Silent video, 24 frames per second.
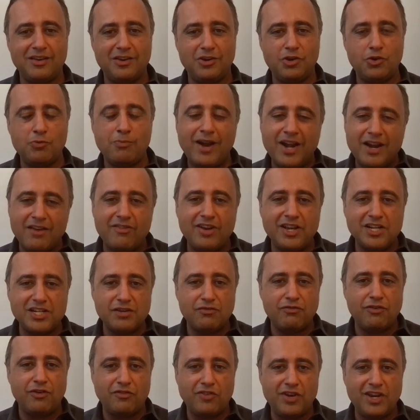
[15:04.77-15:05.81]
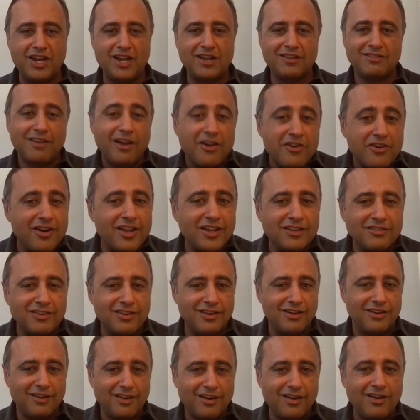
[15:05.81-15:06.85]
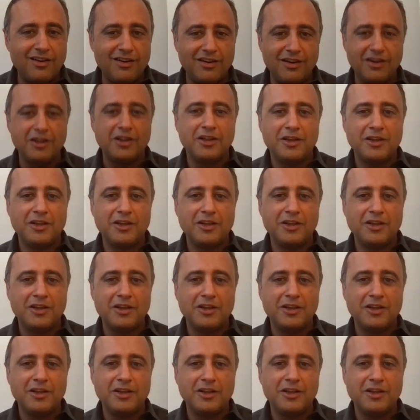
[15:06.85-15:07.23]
you might have raised a 50x, 100x ARR.